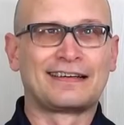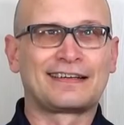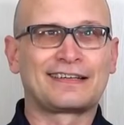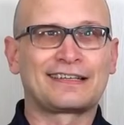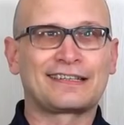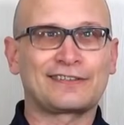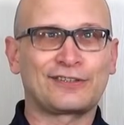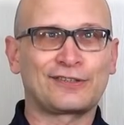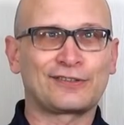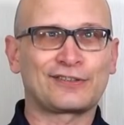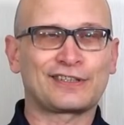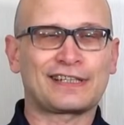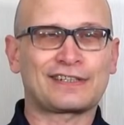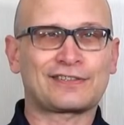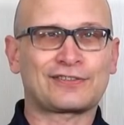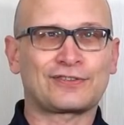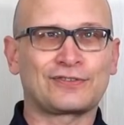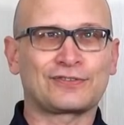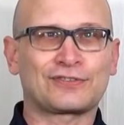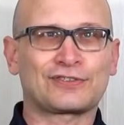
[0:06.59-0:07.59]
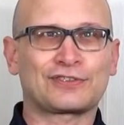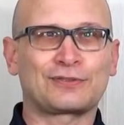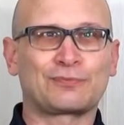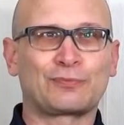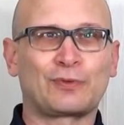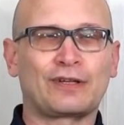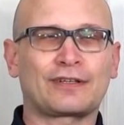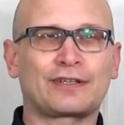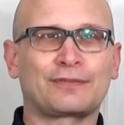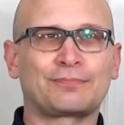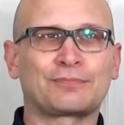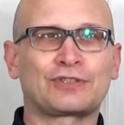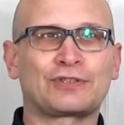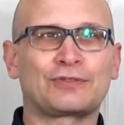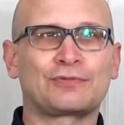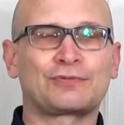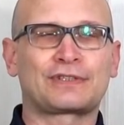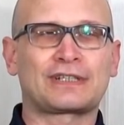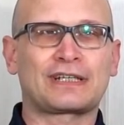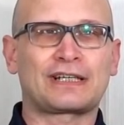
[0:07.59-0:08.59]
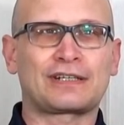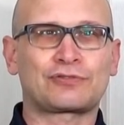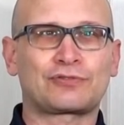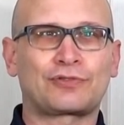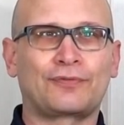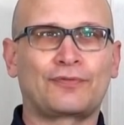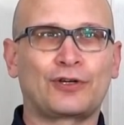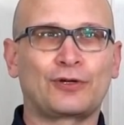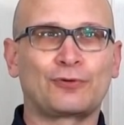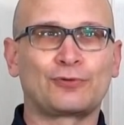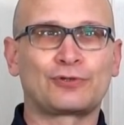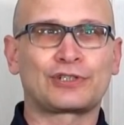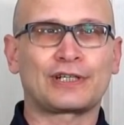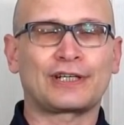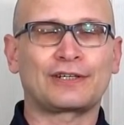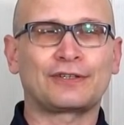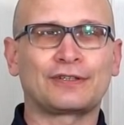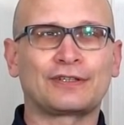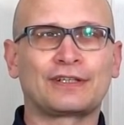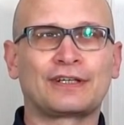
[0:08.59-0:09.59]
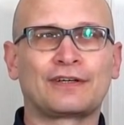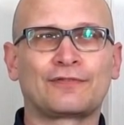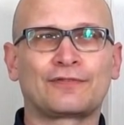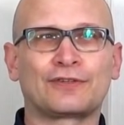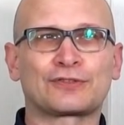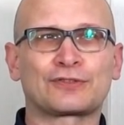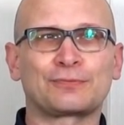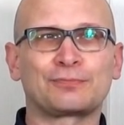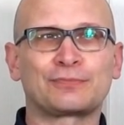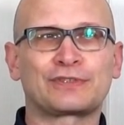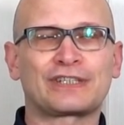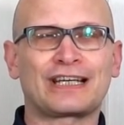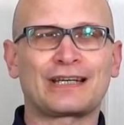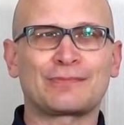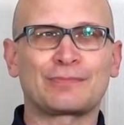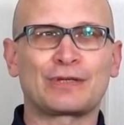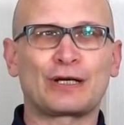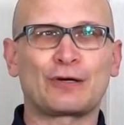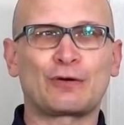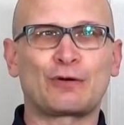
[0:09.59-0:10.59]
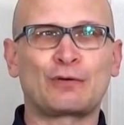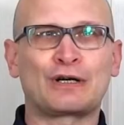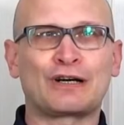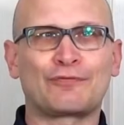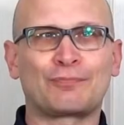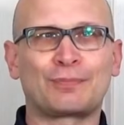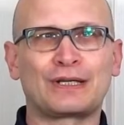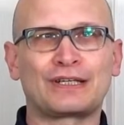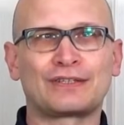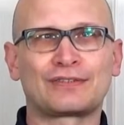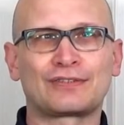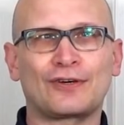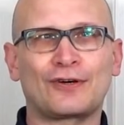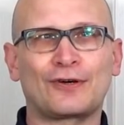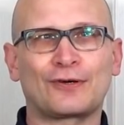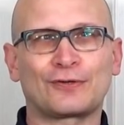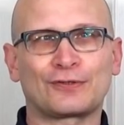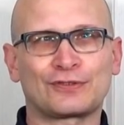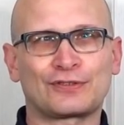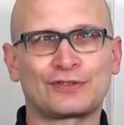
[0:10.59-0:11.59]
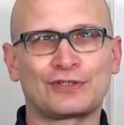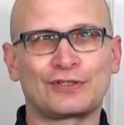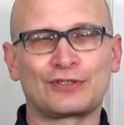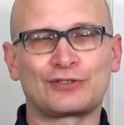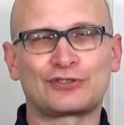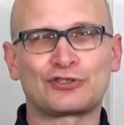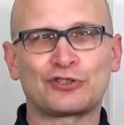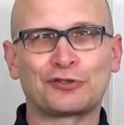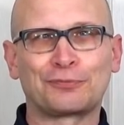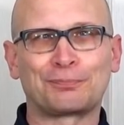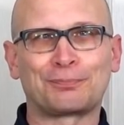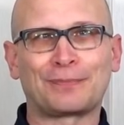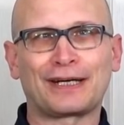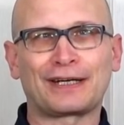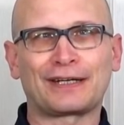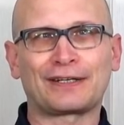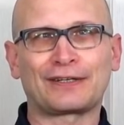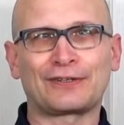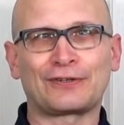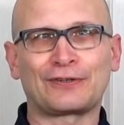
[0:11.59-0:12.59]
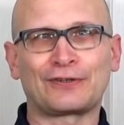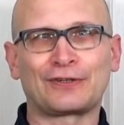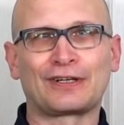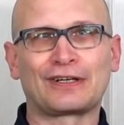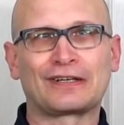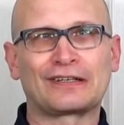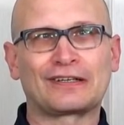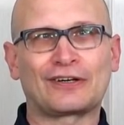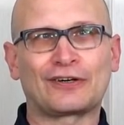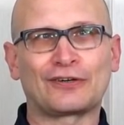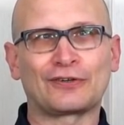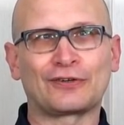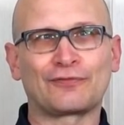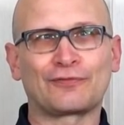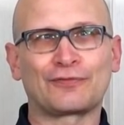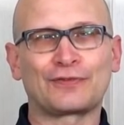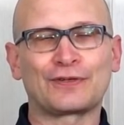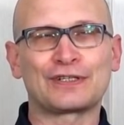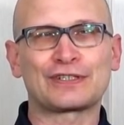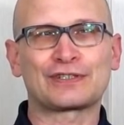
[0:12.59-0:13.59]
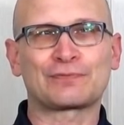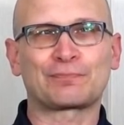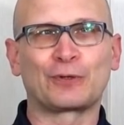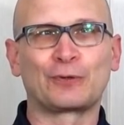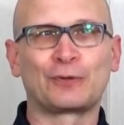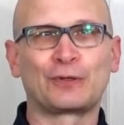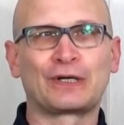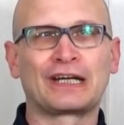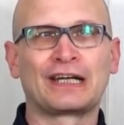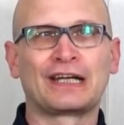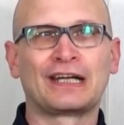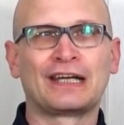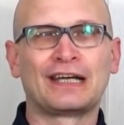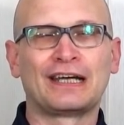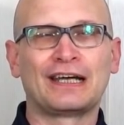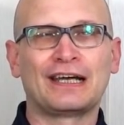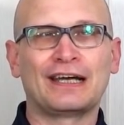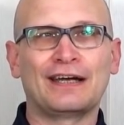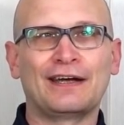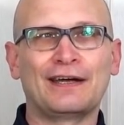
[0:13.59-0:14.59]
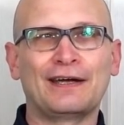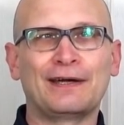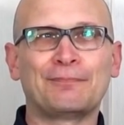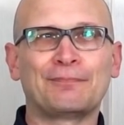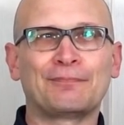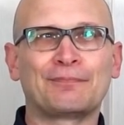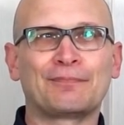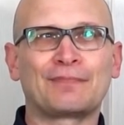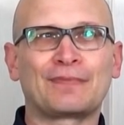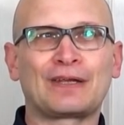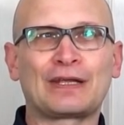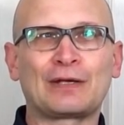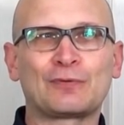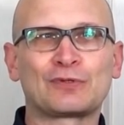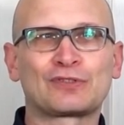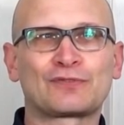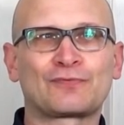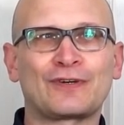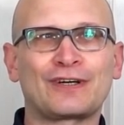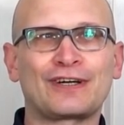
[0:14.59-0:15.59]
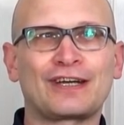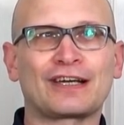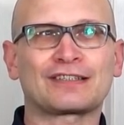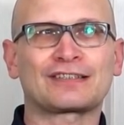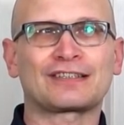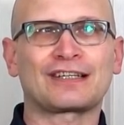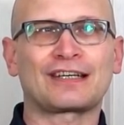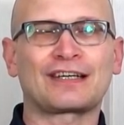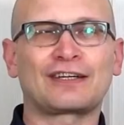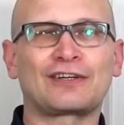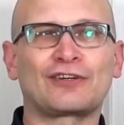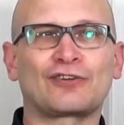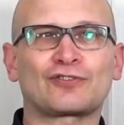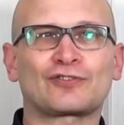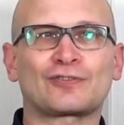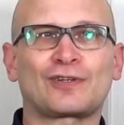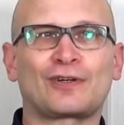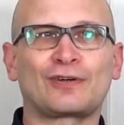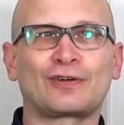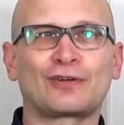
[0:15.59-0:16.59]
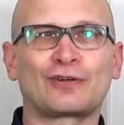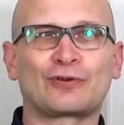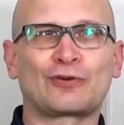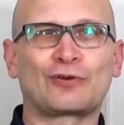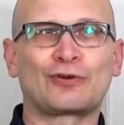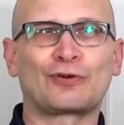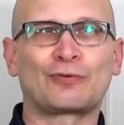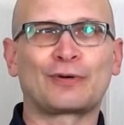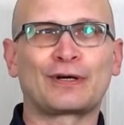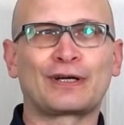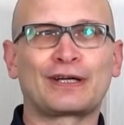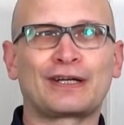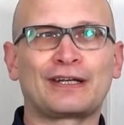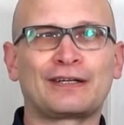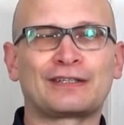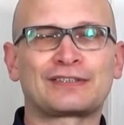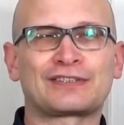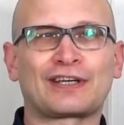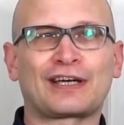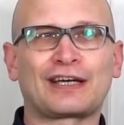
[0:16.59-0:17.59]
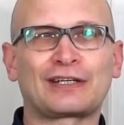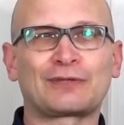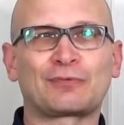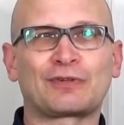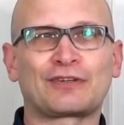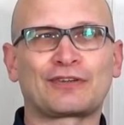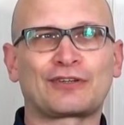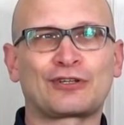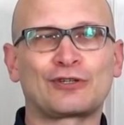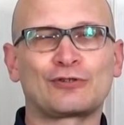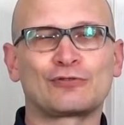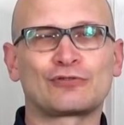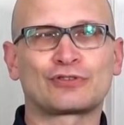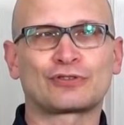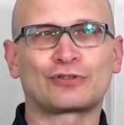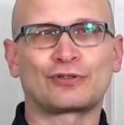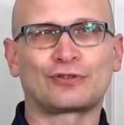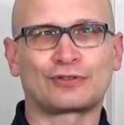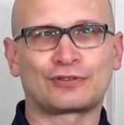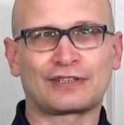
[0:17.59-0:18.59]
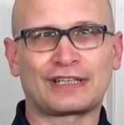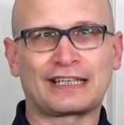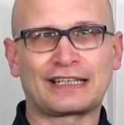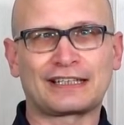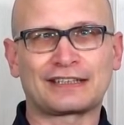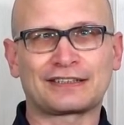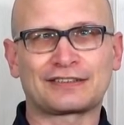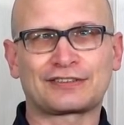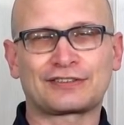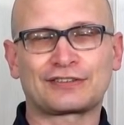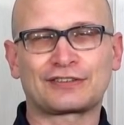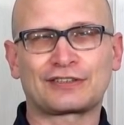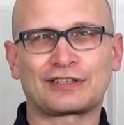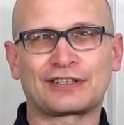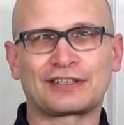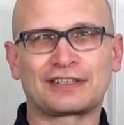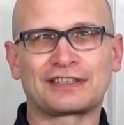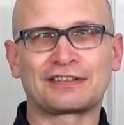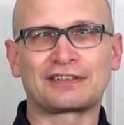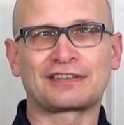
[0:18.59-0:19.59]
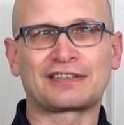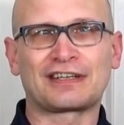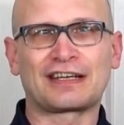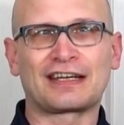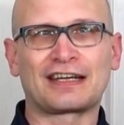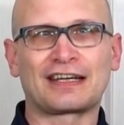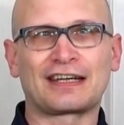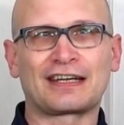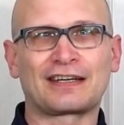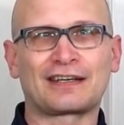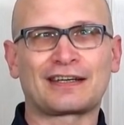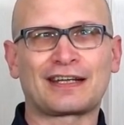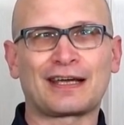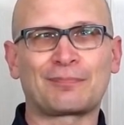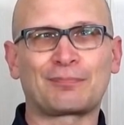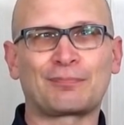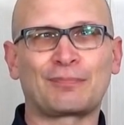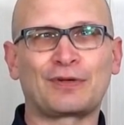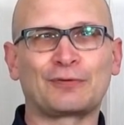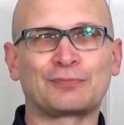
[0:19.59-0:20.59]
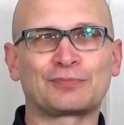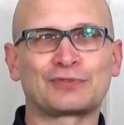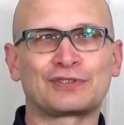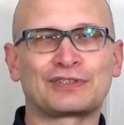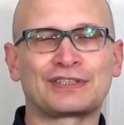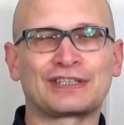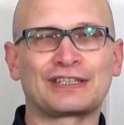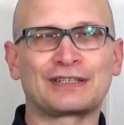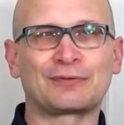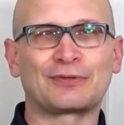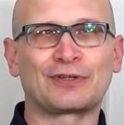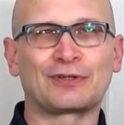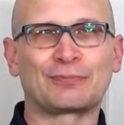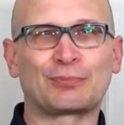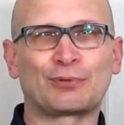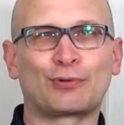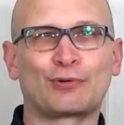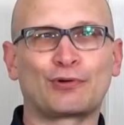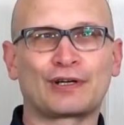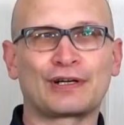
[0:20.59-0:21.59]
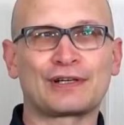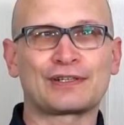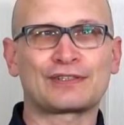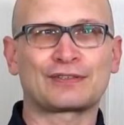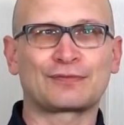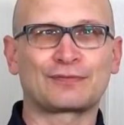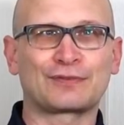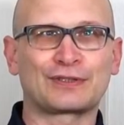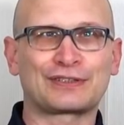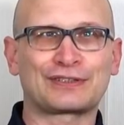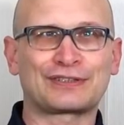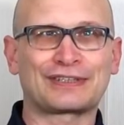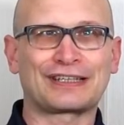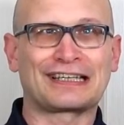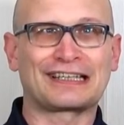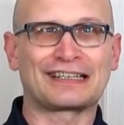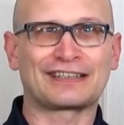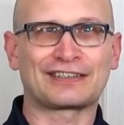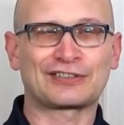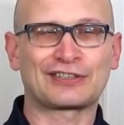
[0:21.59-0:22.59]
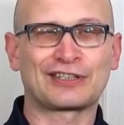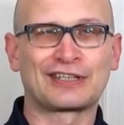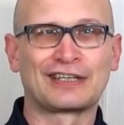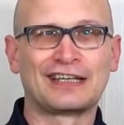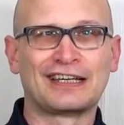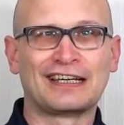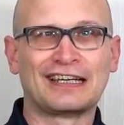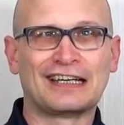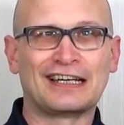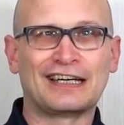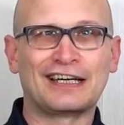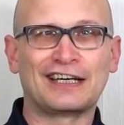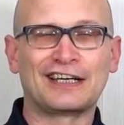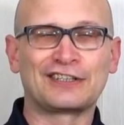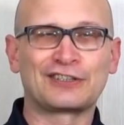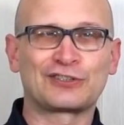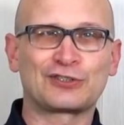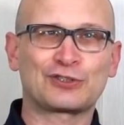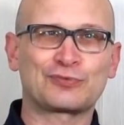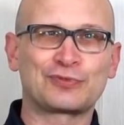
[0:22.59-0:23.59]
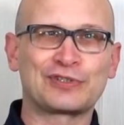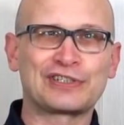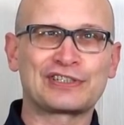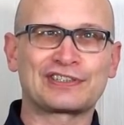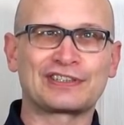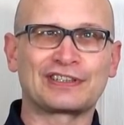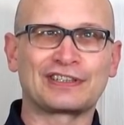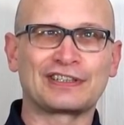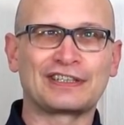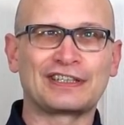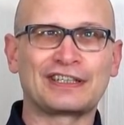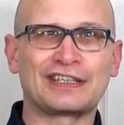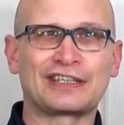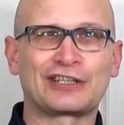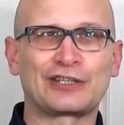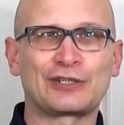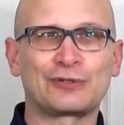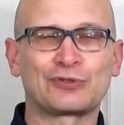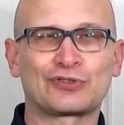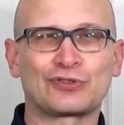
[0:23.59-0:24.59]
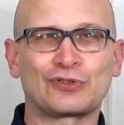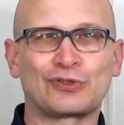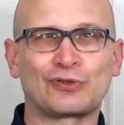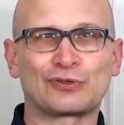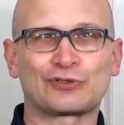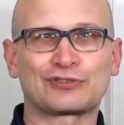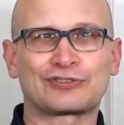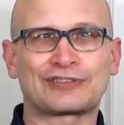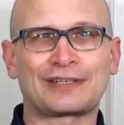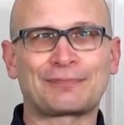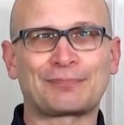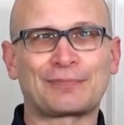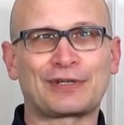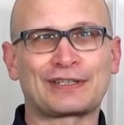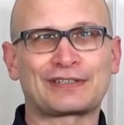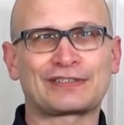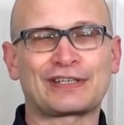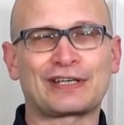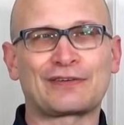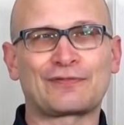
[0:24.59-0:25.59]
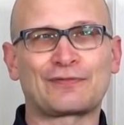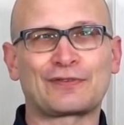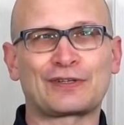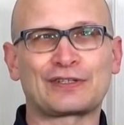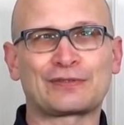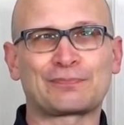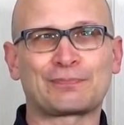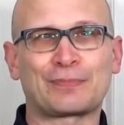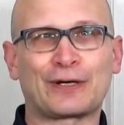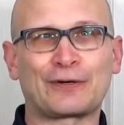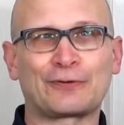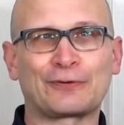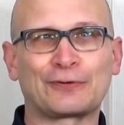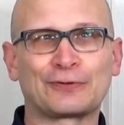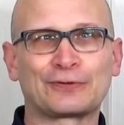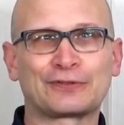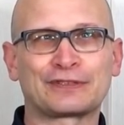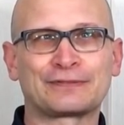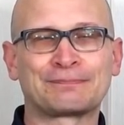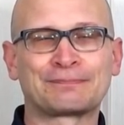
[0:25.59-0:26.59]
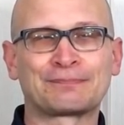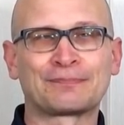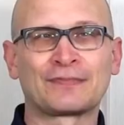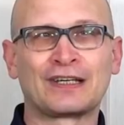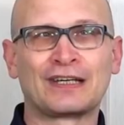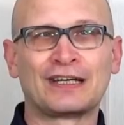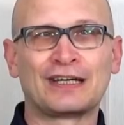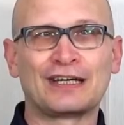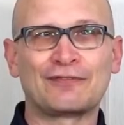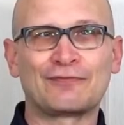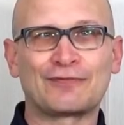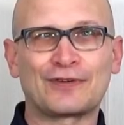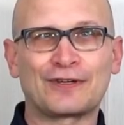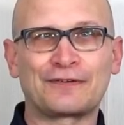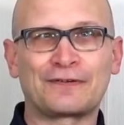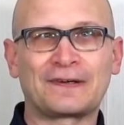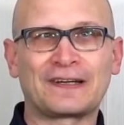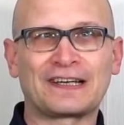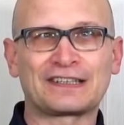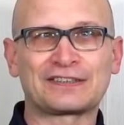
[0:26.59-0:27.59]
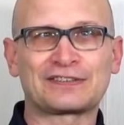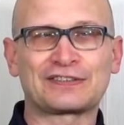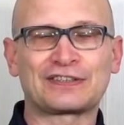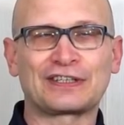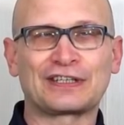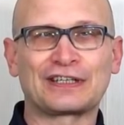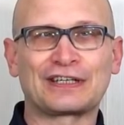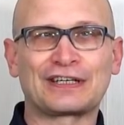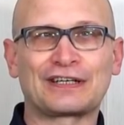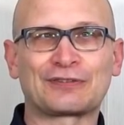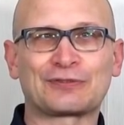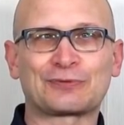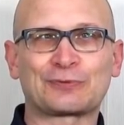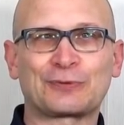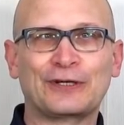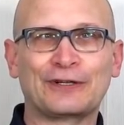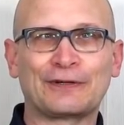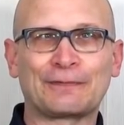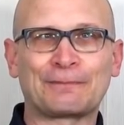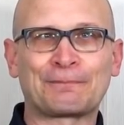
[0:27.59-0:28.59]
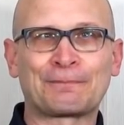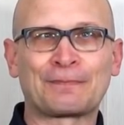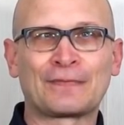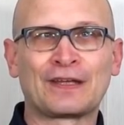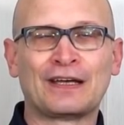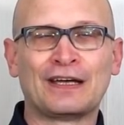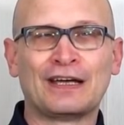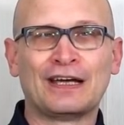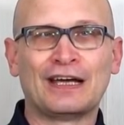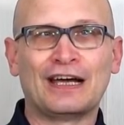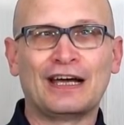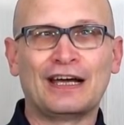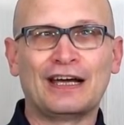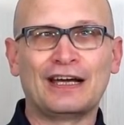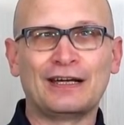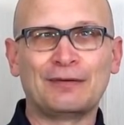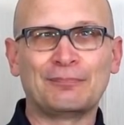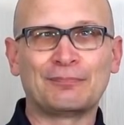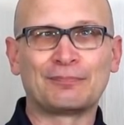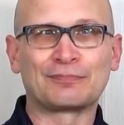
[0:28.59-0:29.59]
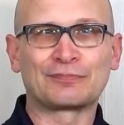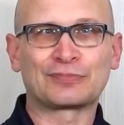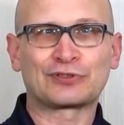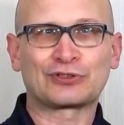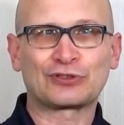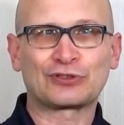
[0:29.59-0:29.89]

Hello Darts Nutz and welcome to Darts Review channel. For some time now I've been talking to John Michael on Facebook. He was very excited not so long ago when he signed with Cuesoul darts, and he kept me up to date with the progress of his darts. And just recently Cuesoul sent me a set of these barrels. Very nice they are as well. In